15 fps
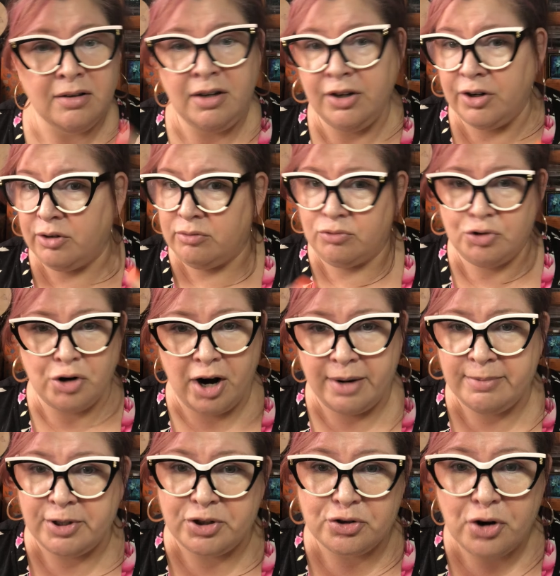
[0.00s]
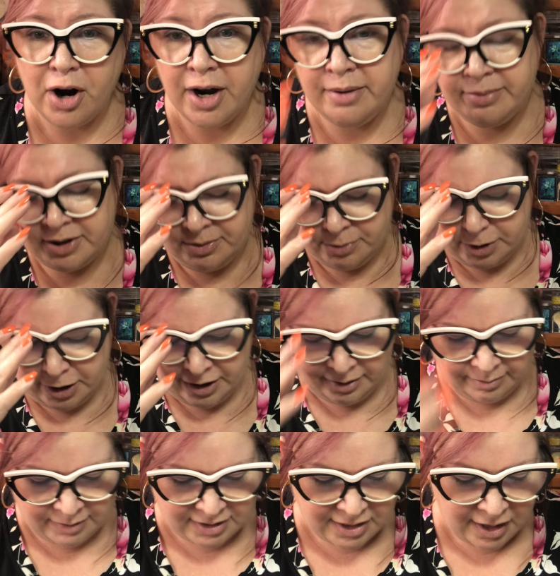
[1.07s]
you know, tribe to tribe
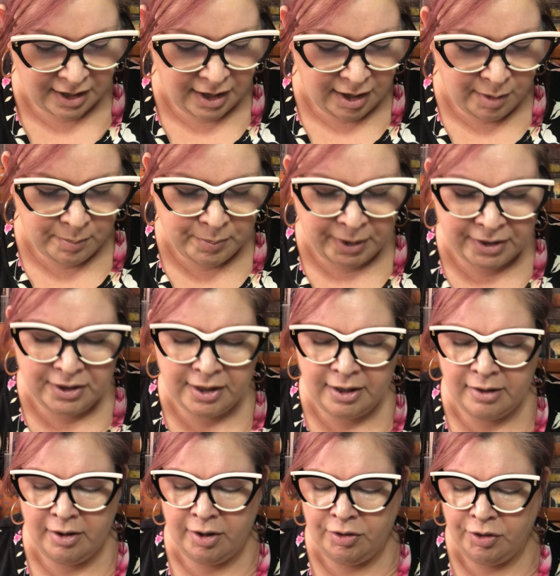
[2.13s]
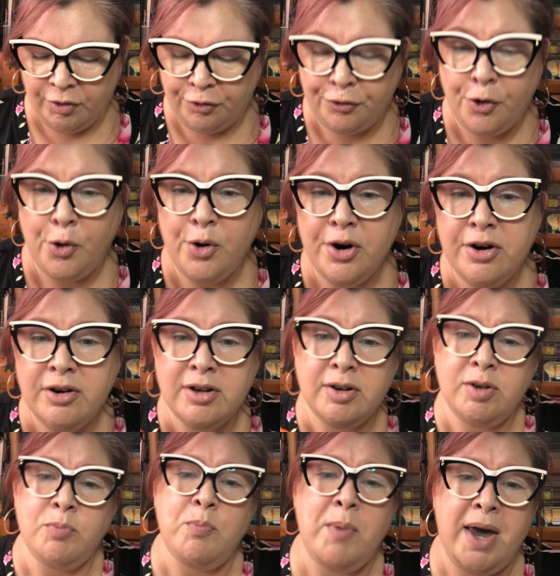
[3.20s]
sometimes. But the four
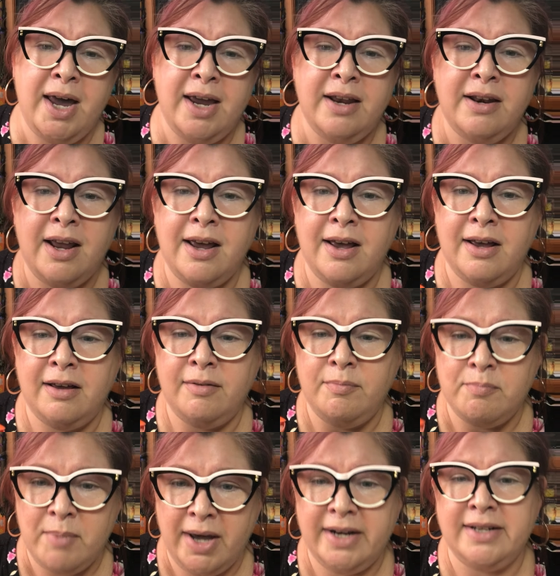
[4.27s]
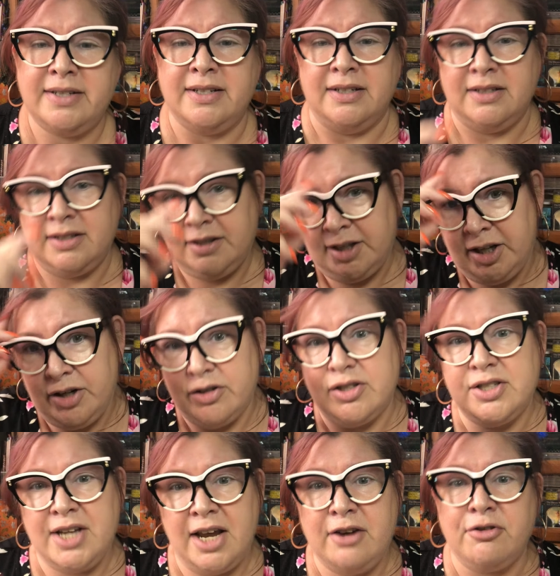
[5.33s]
main medicines that are
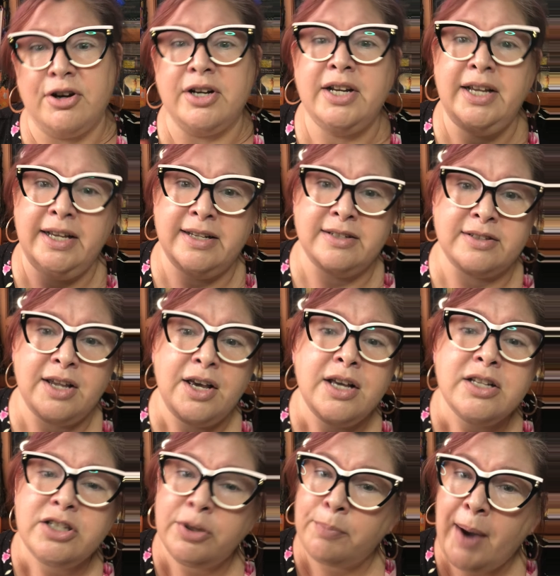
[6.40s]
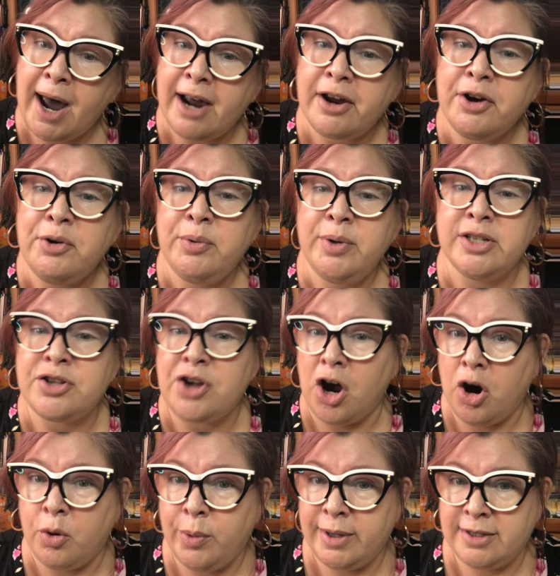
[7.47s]
sacred is tobacco is
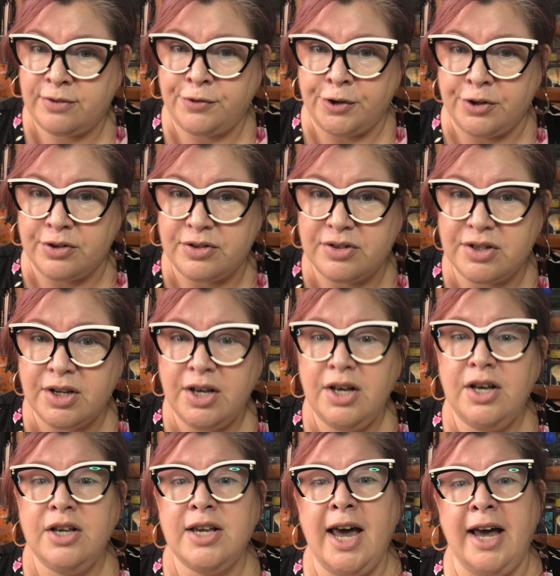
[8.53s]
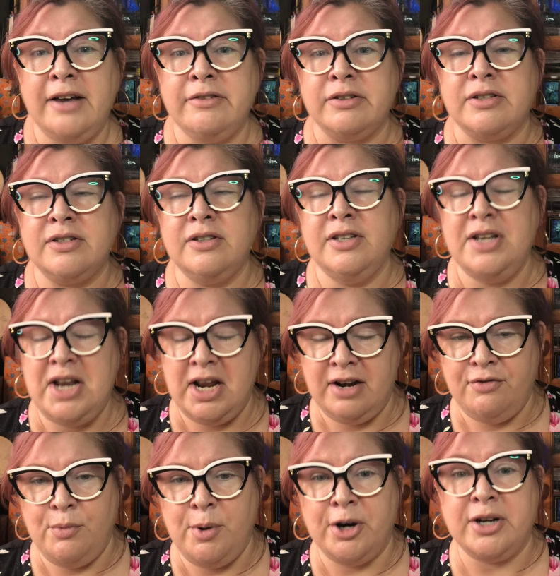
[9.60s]
always first. And the
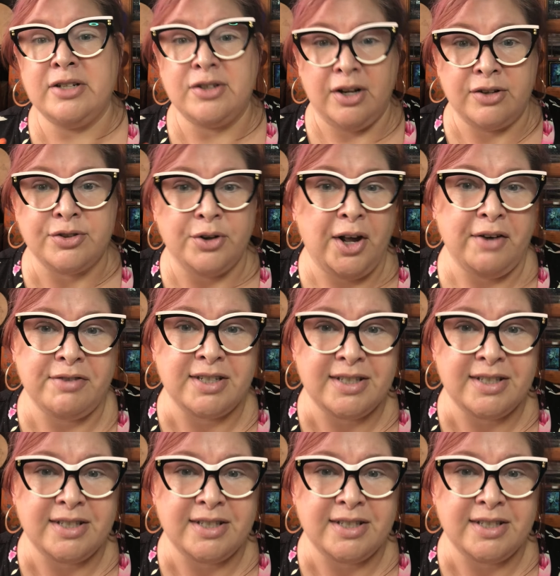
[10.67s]
Native Americans also have a